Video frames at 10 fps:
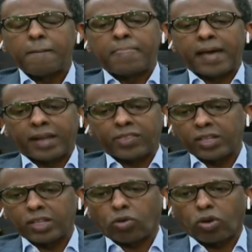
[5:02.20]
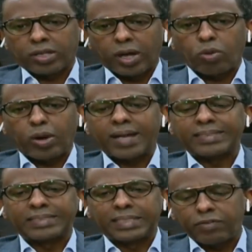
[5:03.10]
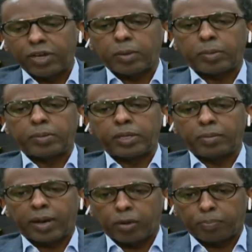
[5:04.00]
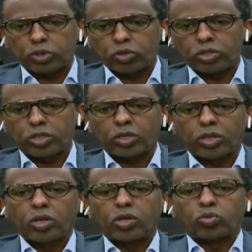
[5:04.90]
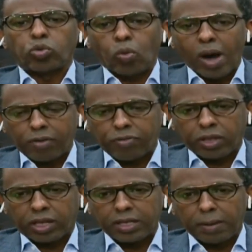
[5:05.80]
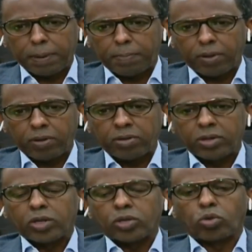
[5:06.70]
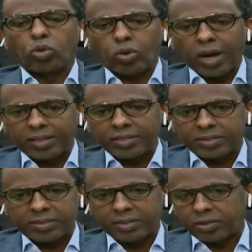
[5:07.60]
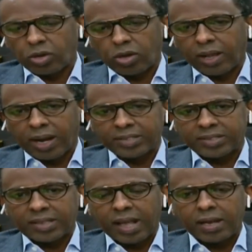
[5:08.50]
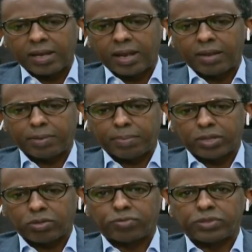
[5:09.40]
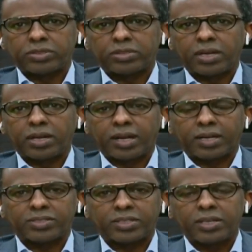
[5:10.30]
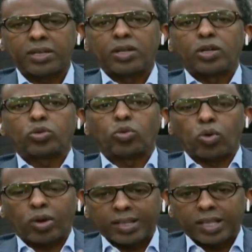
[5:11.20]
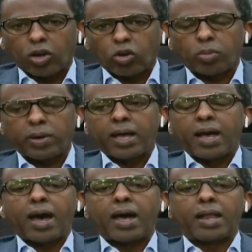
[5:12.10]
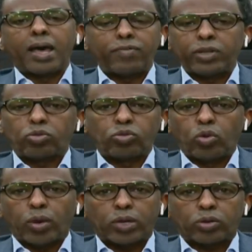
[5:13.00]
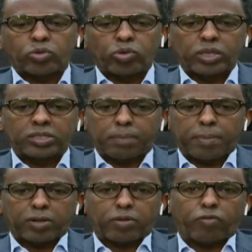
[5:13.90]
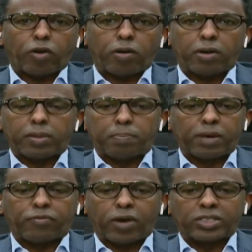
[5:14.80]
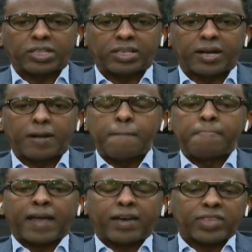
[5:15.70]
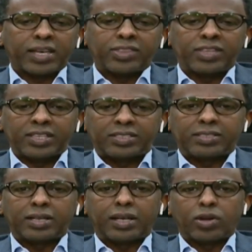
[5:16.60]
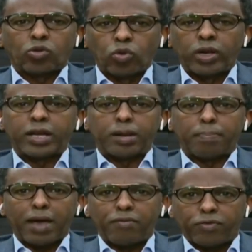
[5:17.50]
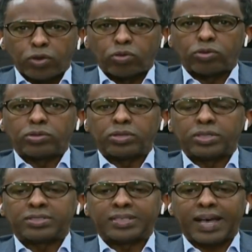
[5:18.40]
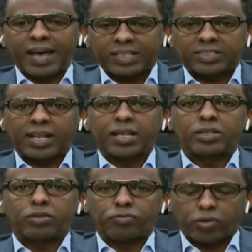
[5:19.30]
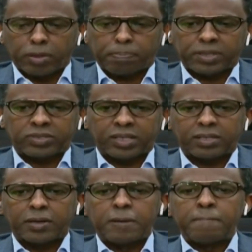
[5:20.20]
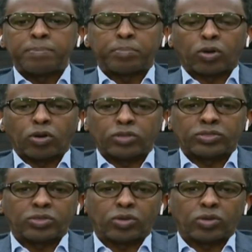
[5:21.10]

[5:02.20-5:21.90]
and I think the court now has given him an opportunity to work for the Kenyan people, to look at his, the last 10, 11 months of his legacy, to look at the economy, and even to do one or two things about the Big Four agenda. I think this ruling, in my view, is excellent for the president because,